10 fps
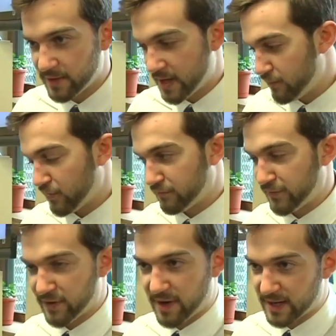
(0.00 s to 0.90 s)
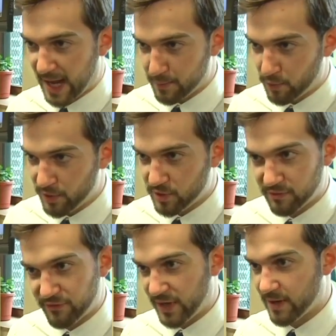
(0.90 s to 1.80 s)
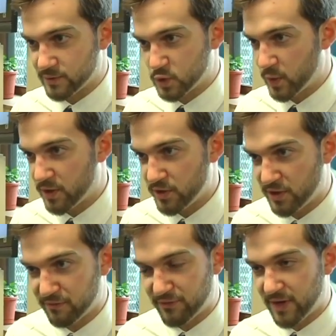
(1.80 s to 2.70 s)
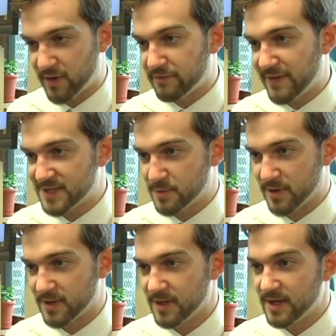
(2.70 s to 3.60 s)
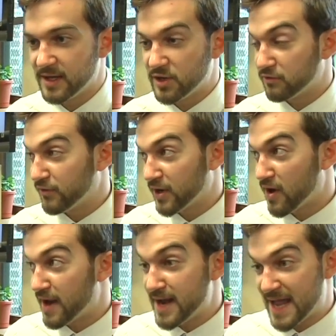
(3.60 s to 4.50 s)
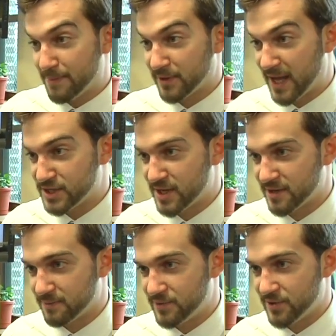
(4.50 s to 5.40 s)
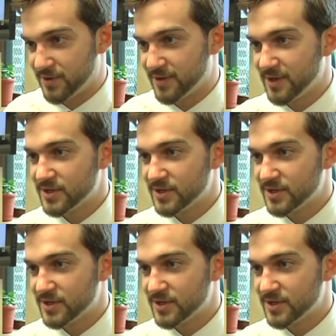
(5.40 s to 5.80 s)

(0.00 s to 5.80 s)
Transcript: And if you can figure out a Game Boy, you can figure out Twitter, you can figure out Facebook, you can figure out any application on a computer.